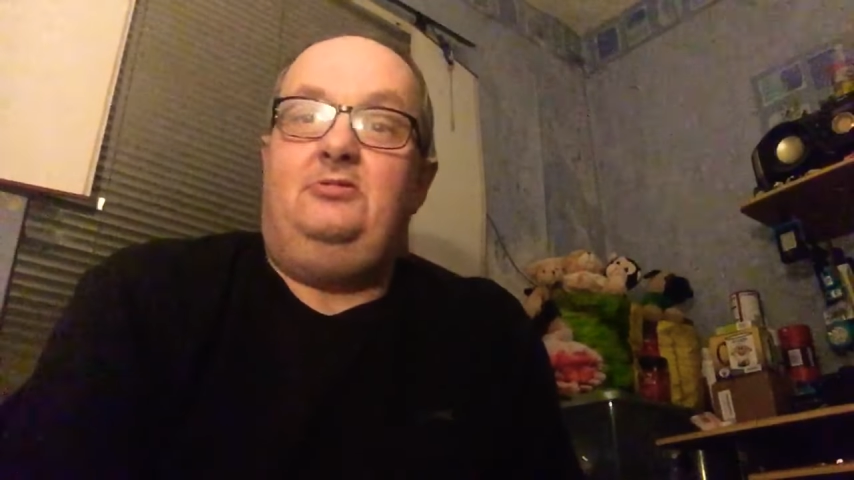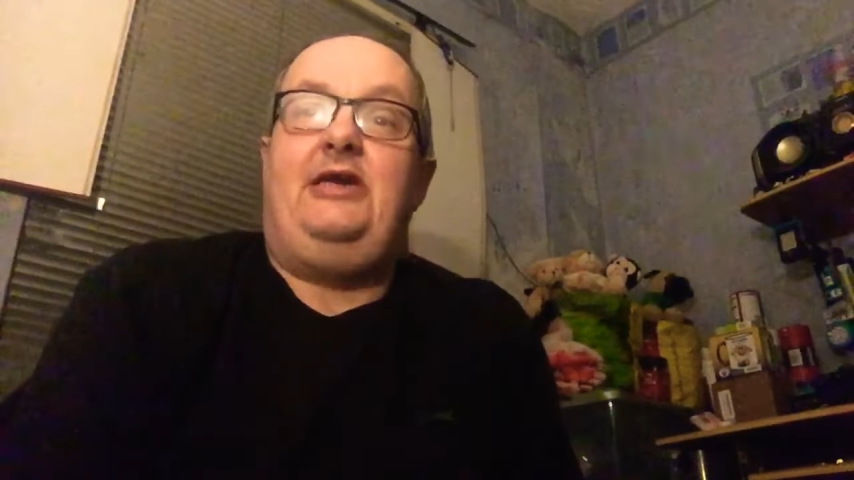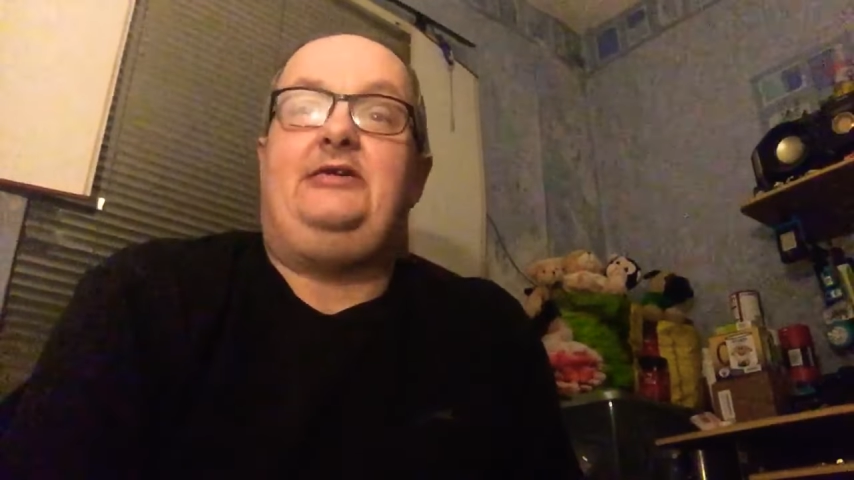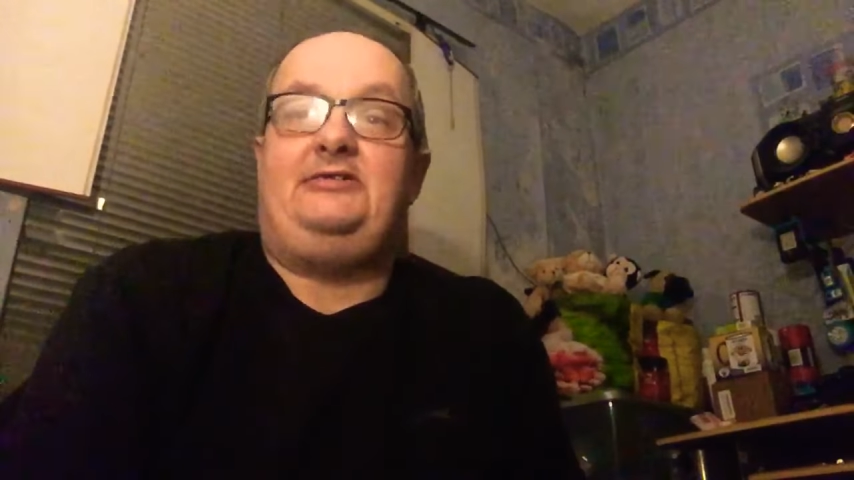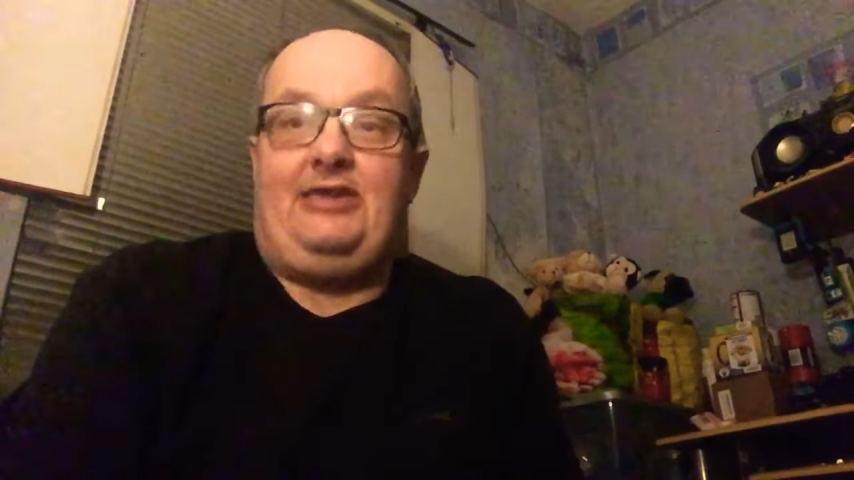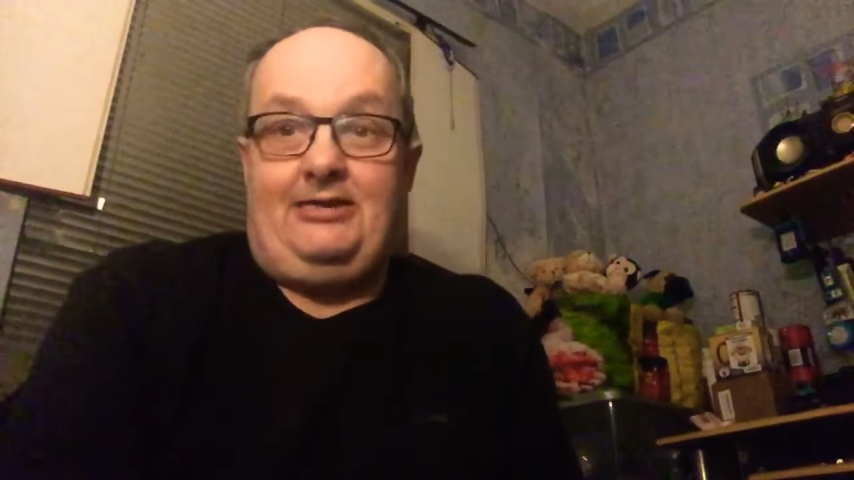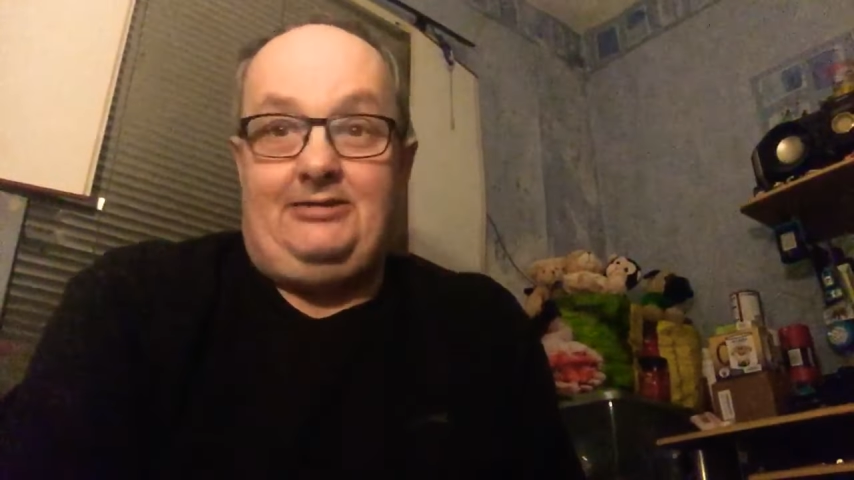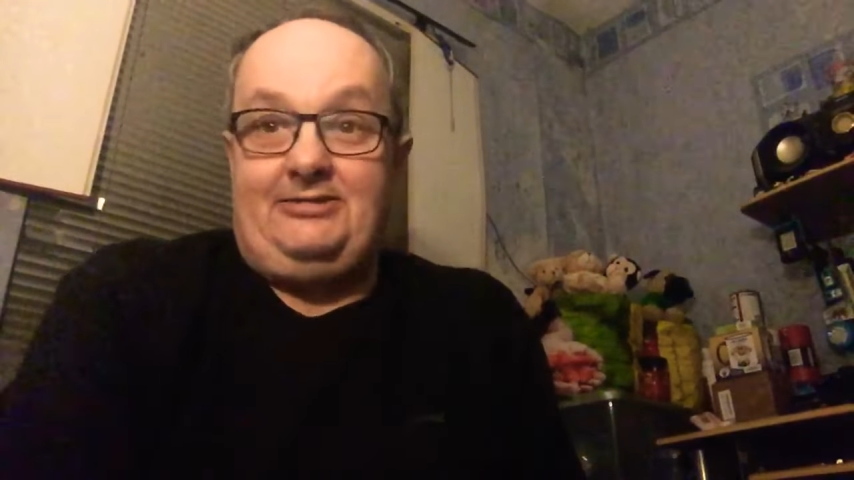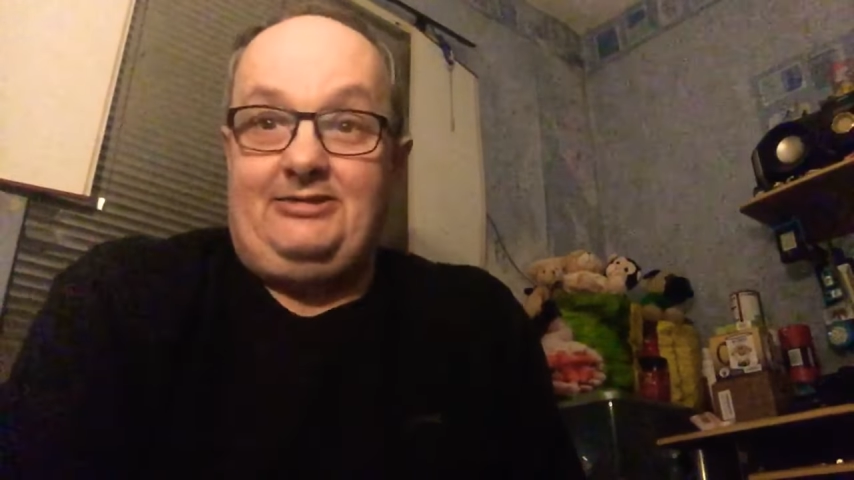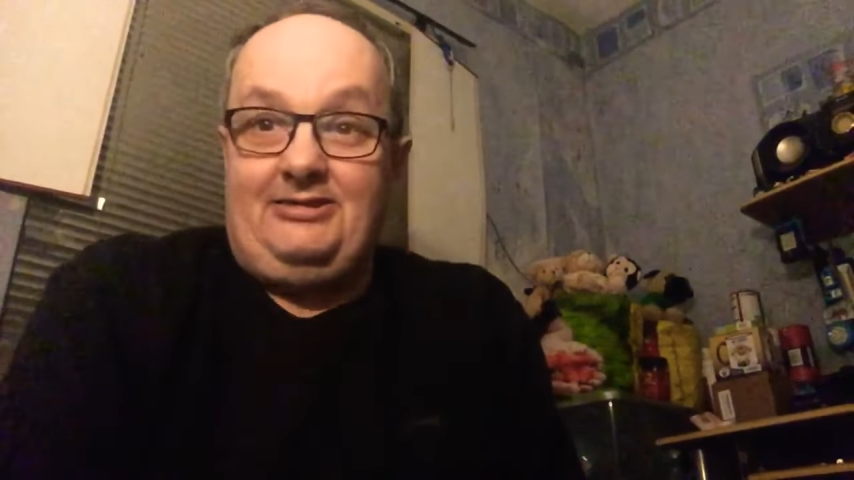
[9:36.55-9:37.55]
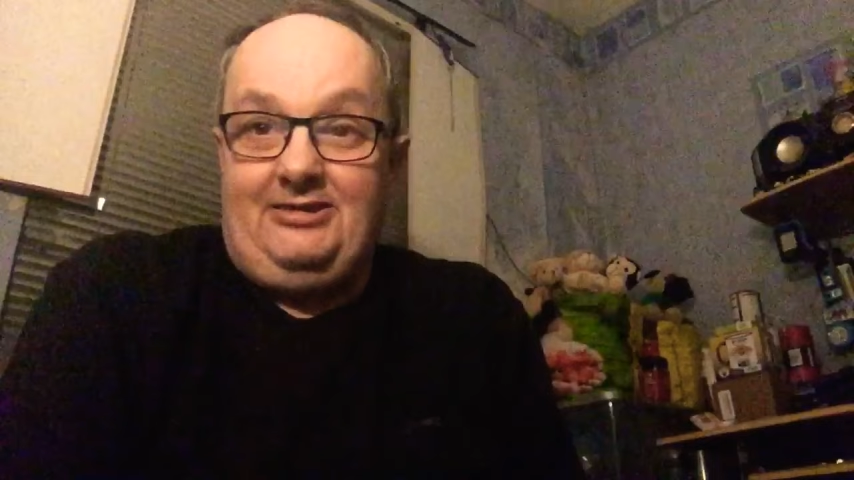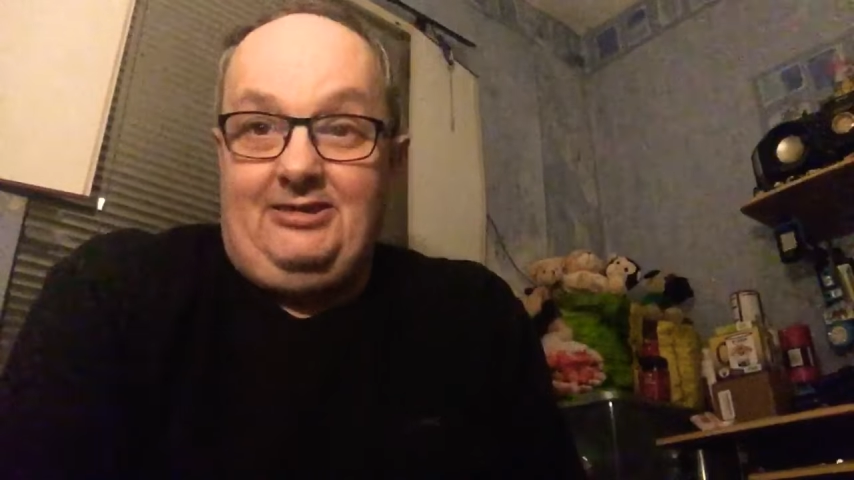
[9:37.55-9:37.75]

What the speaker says: anxiety.